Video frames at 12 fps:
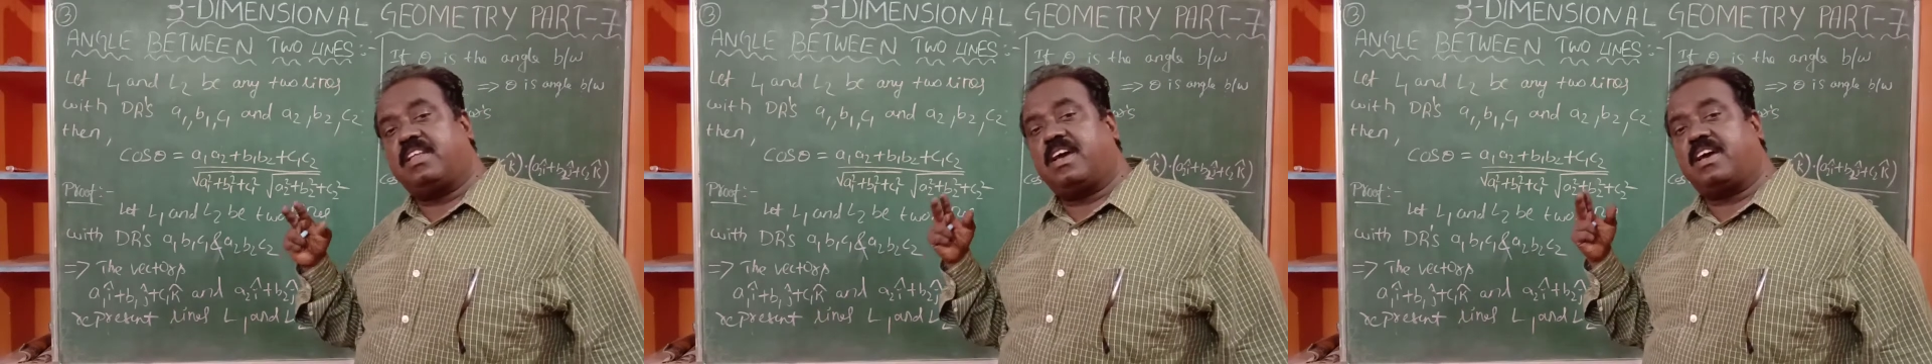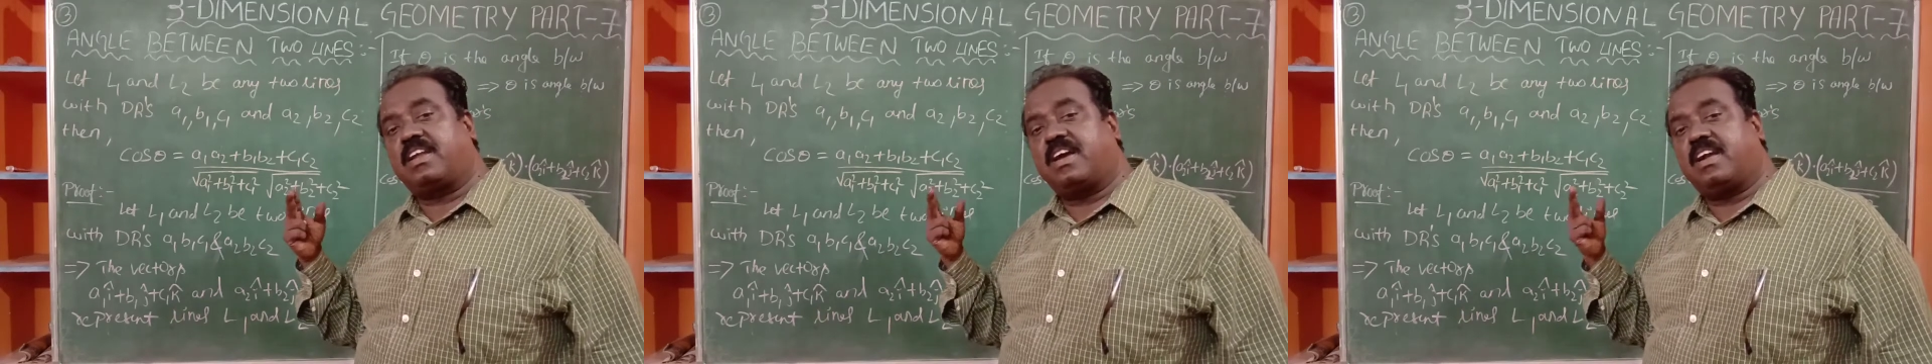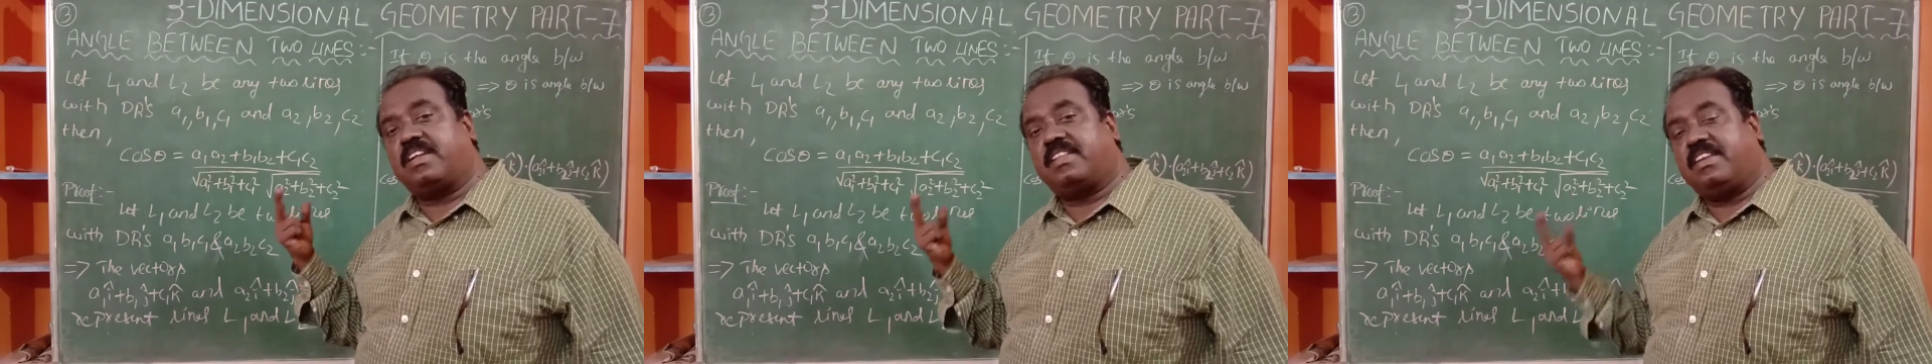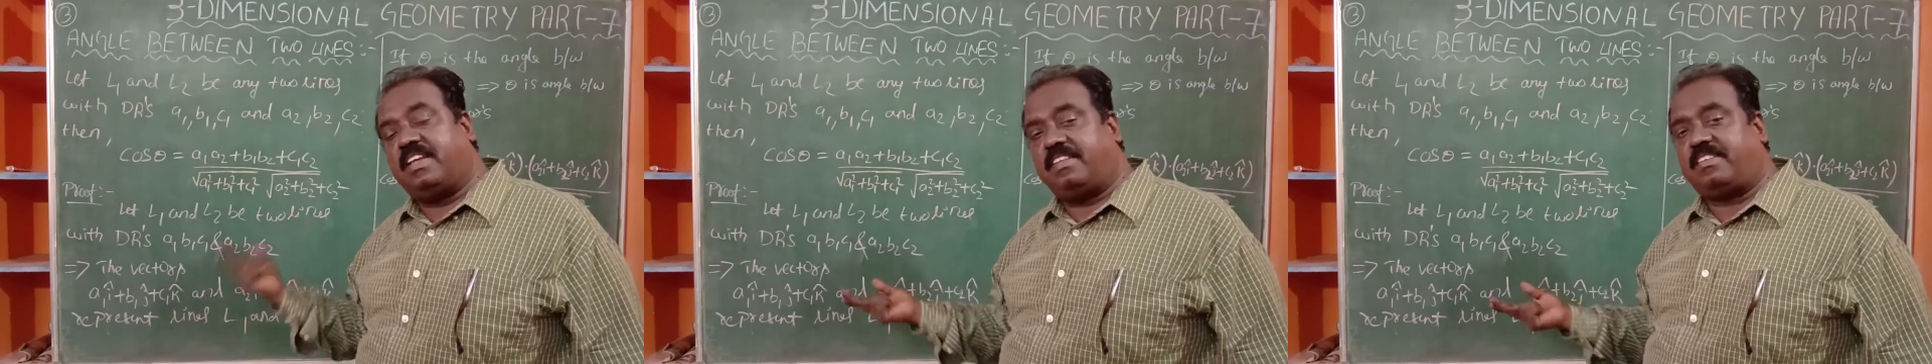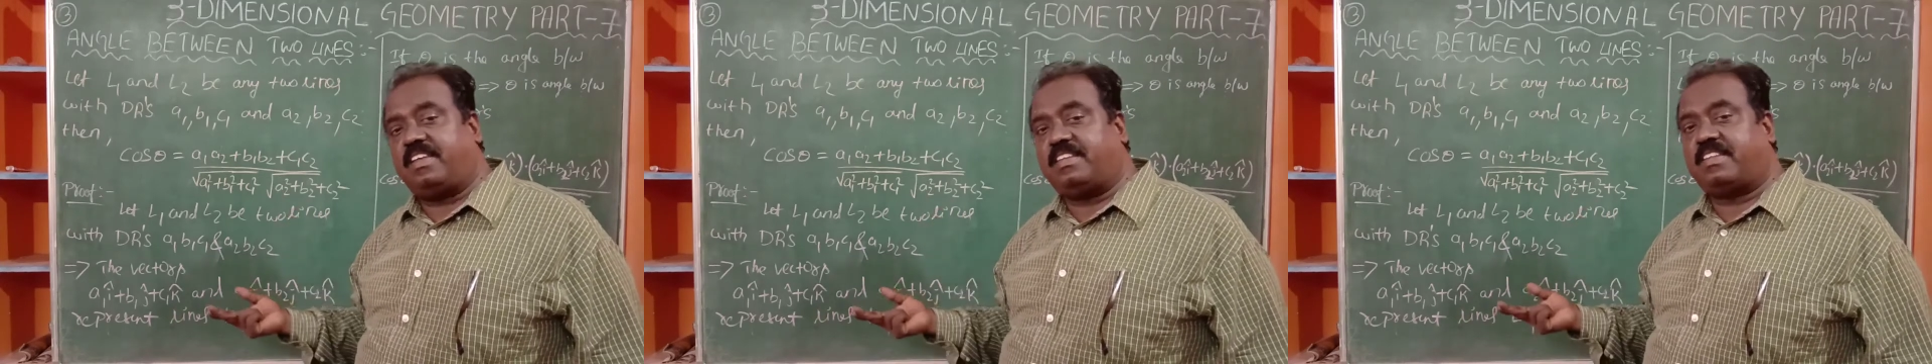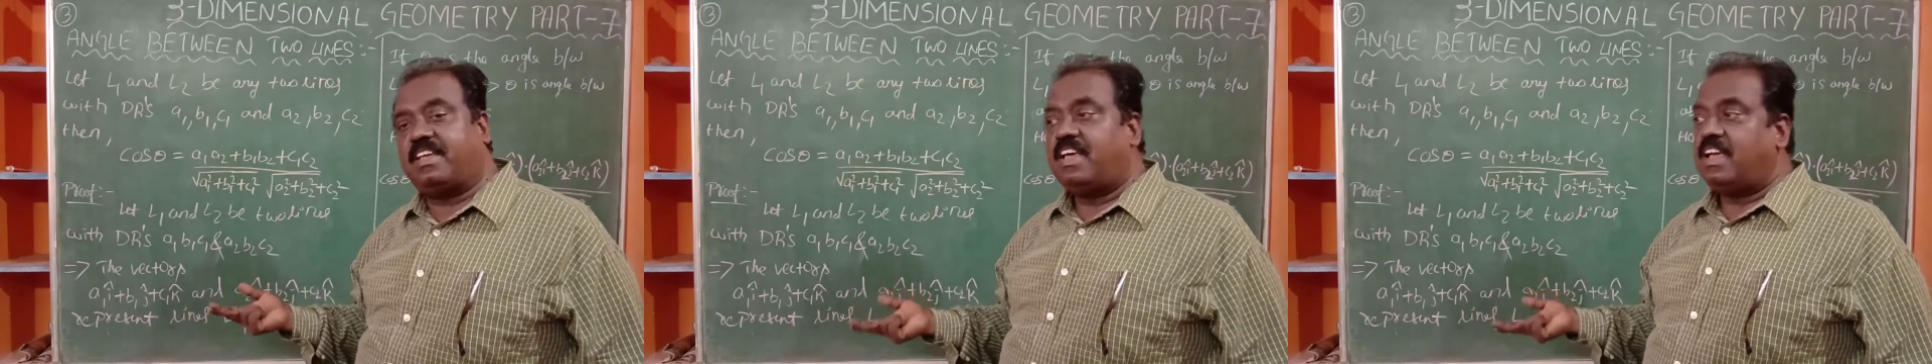are called as
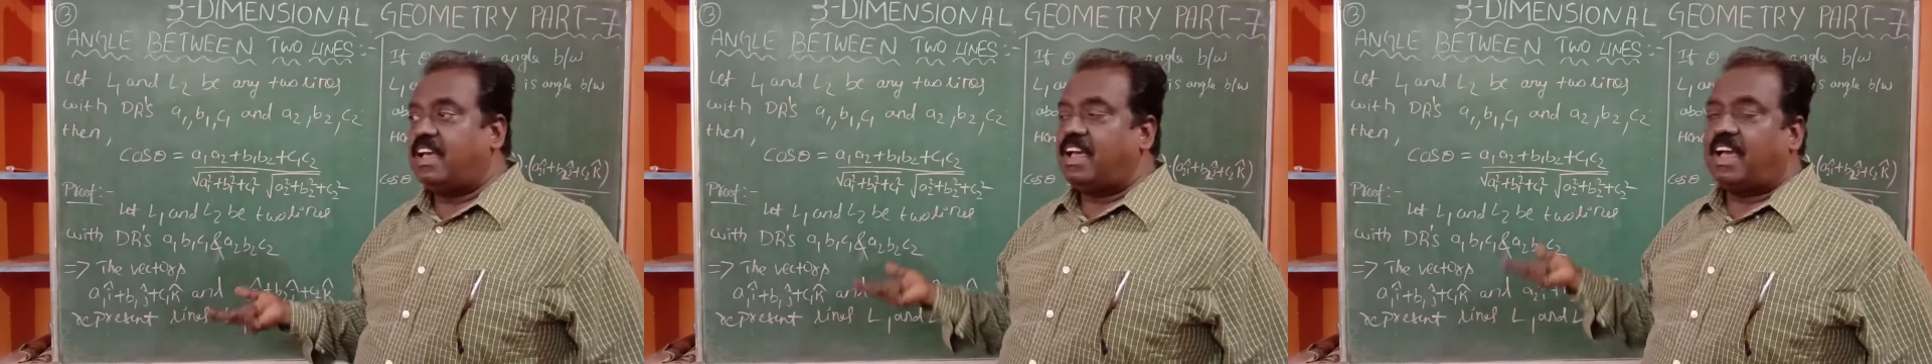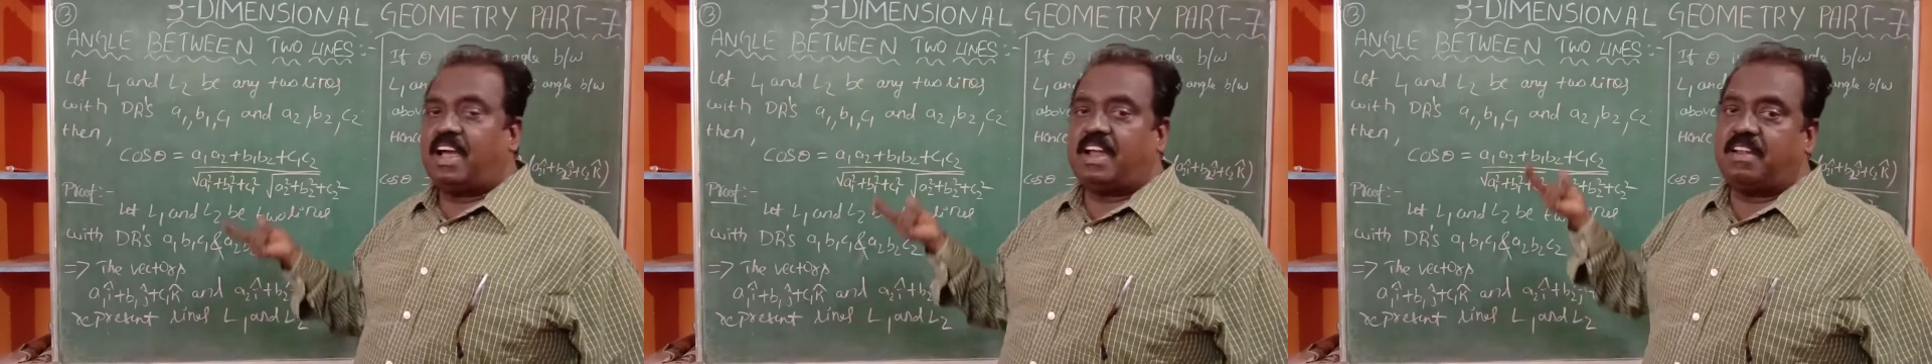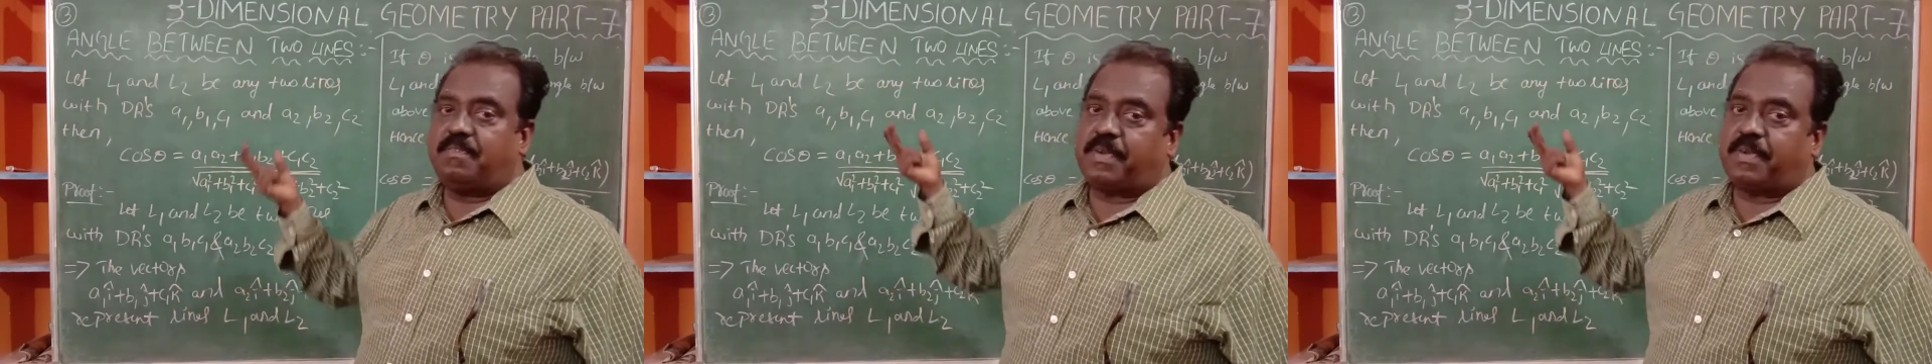DCs, and